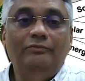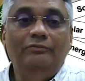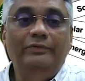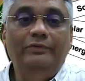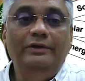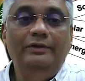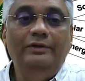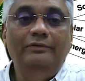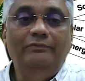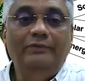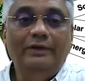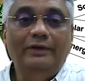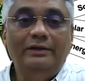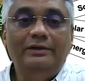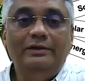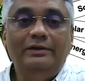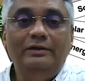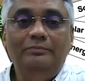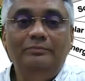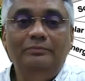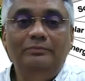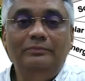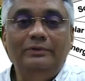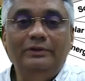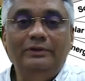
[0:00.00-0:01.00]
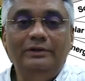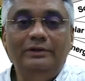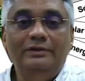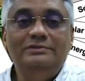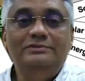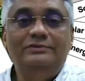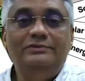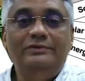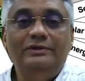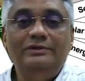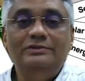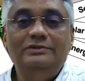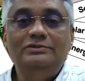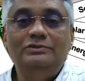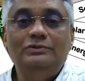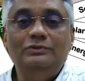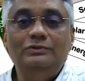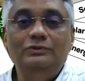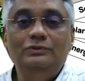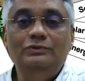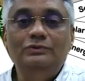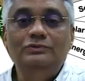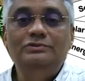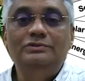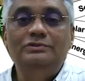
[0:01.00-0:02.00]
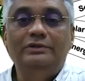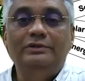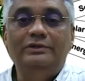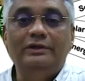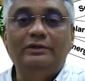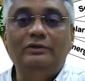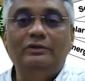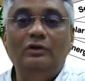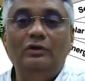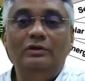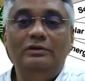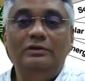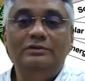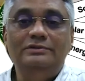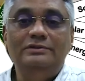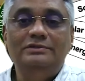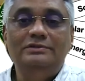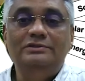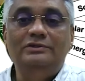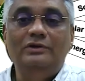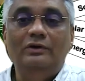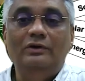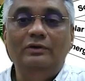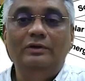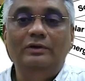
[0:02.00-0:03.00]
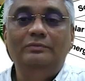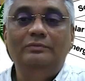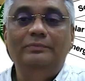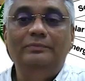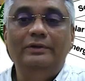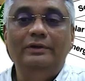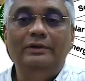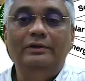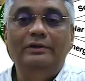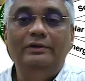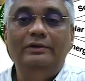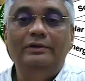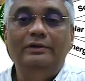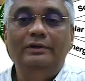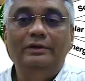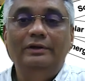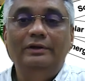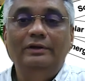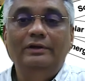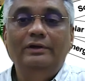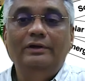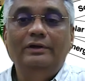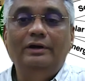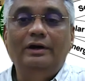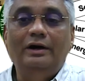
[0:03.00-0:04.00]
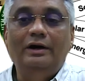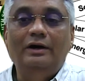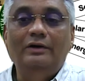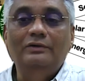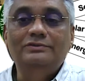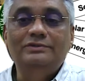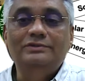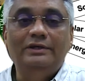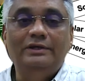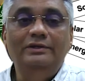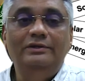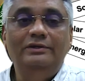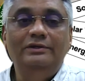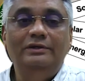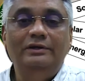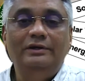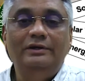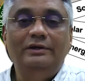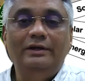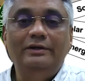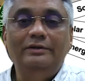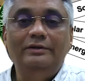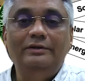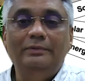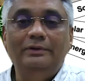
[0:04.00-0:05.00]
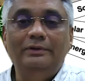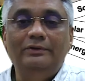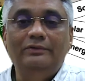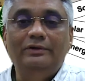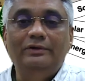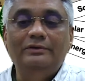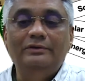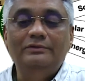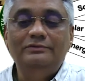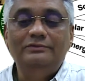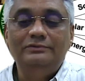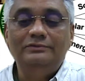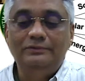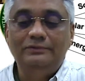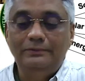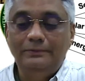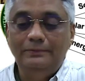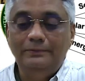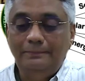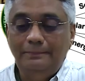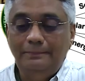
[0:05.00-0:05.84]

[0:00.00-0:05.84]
We welcome industries to use the technologies developed in our center at IIT Madras.